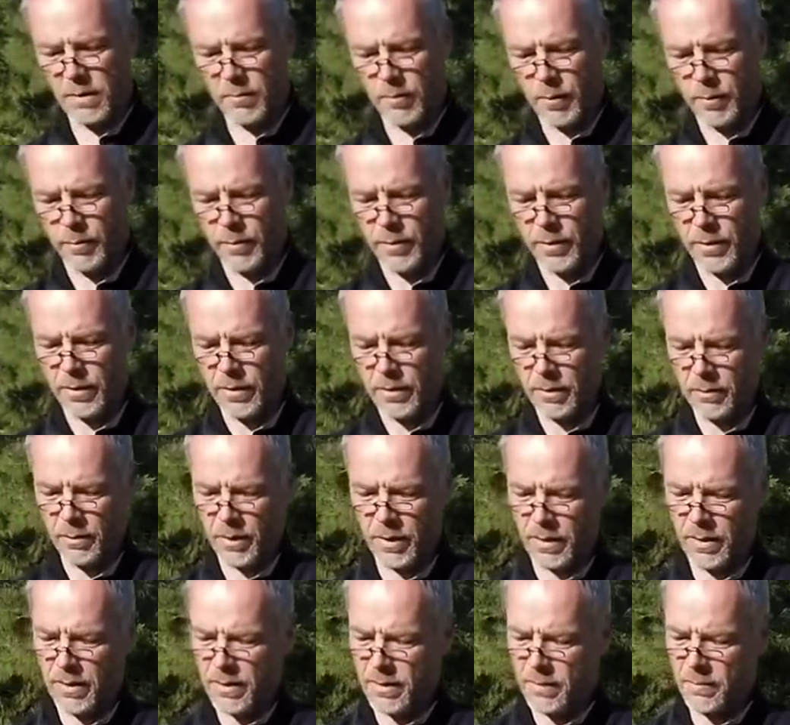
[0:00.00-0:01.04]
the upper part,
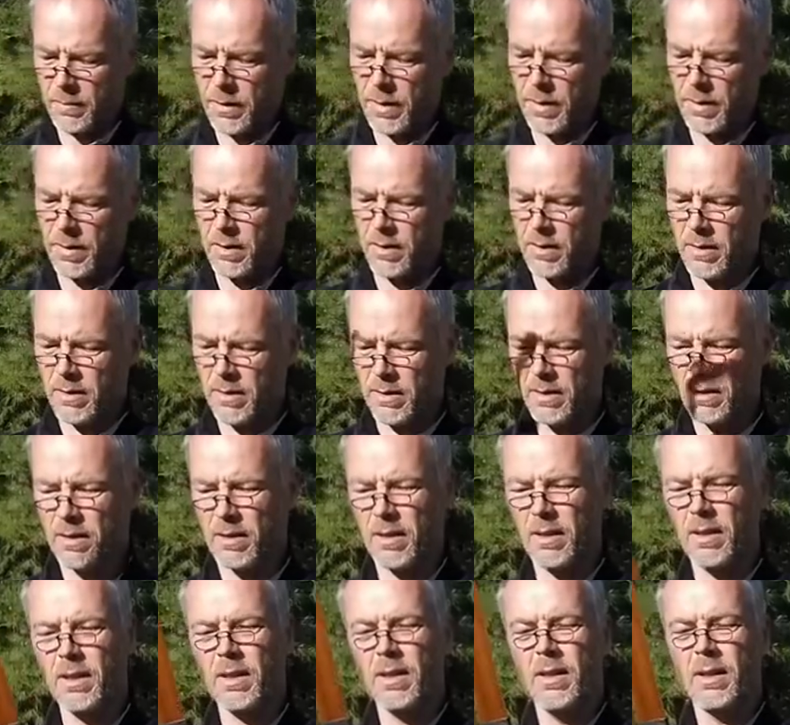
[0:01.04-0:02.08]
but doesn't matter.
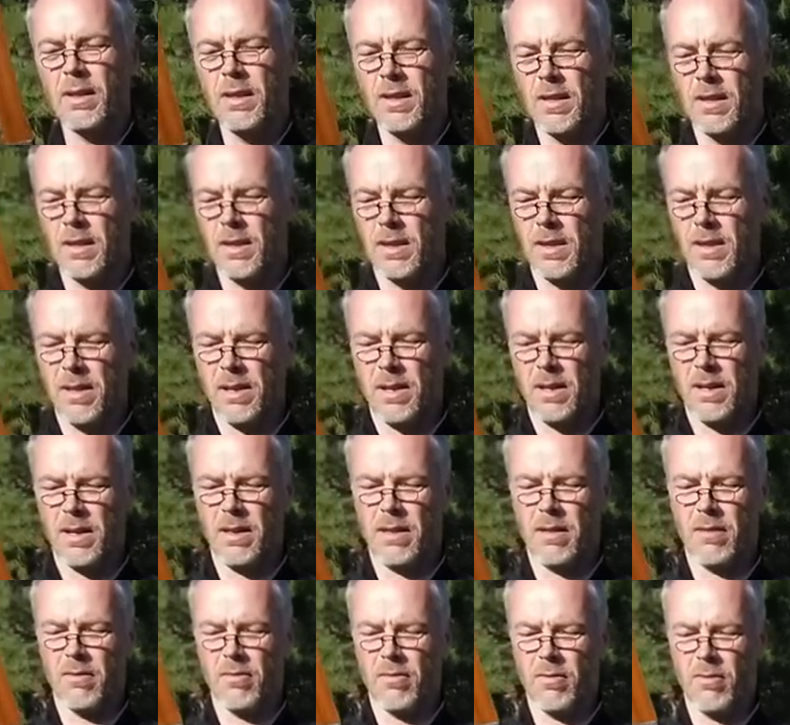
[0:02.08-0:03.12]
And
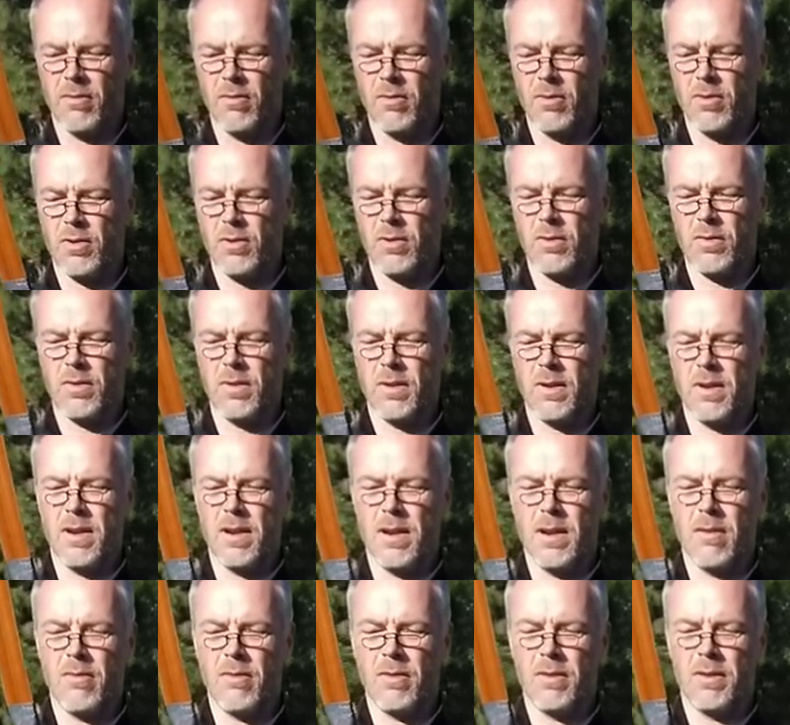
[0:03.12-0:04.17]
the Grozer on the
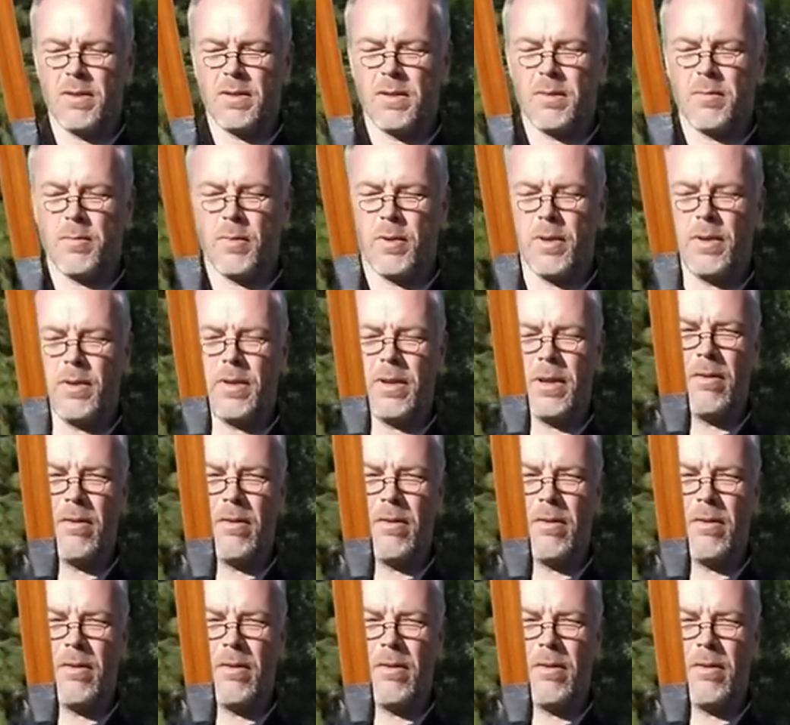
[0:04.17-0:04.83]
narrowest part